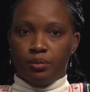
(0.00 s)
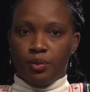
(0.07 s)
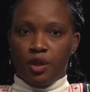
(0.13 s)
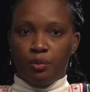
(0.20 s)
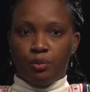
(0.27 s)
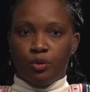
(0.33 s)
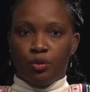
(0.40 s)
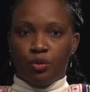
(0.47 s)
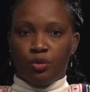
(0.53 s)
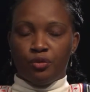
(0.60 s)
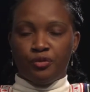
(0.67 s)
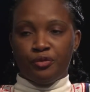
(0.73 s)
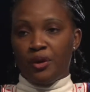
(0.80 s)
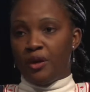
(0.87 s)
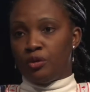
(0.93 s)
People
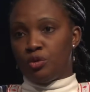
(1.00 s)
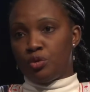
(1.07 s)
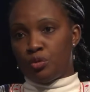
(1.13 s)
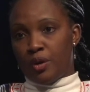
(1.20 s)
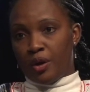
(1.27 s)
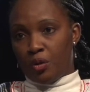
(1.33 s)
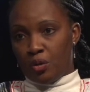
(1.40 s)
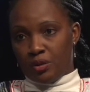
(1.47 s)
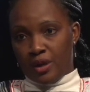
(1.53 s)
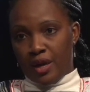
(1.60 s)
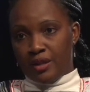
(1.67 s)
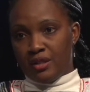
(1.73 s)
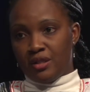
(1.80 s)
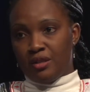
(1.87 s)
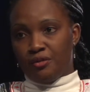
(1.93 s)
fail to
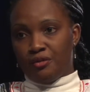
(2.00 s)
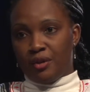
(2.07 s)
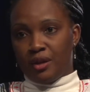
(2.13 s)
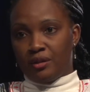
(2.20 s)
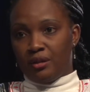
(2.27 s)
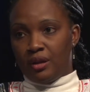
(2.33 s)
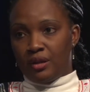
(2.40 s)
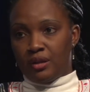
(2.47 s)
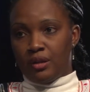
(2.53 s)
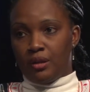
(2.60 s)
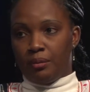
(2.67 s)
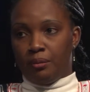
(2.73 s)
recognize the fact that